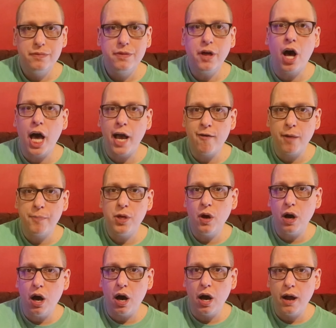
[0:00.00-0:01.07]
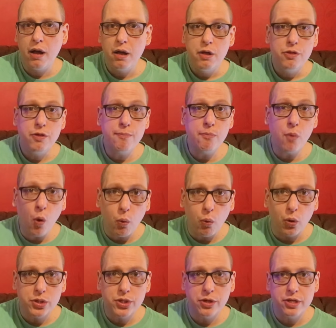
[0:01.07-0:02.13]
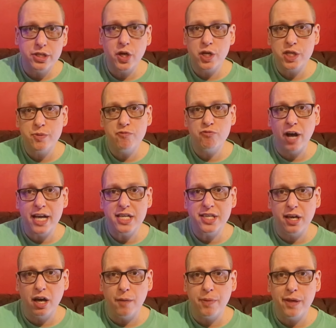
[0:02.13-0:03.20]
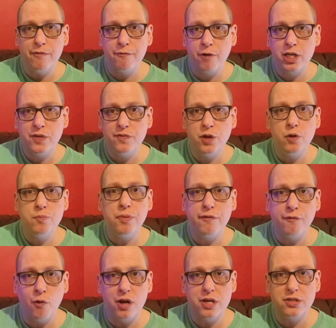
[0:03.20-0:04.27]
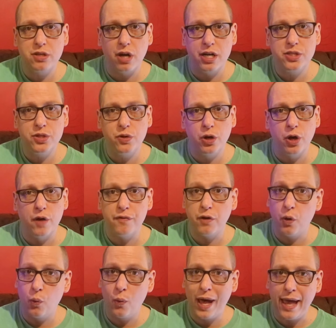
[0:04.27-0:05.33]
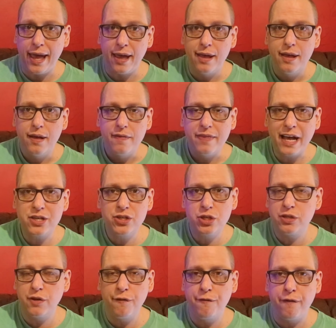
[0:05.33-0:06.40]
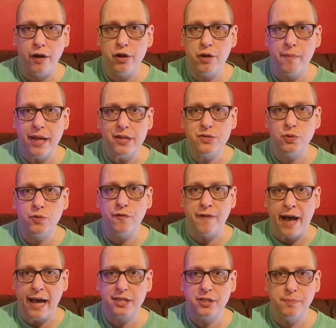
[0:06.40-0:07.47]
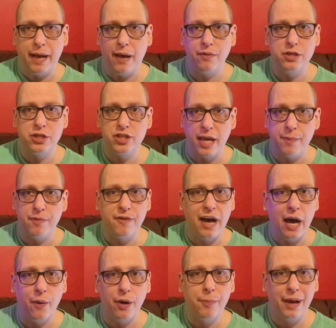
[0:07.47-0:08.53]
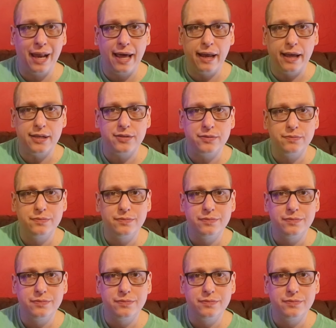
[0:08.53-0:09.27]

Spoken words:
The higher up you are, the more water is going to be rising up in front of you before it starts to curve away. That's just a fundamental fact about the shape of our planet.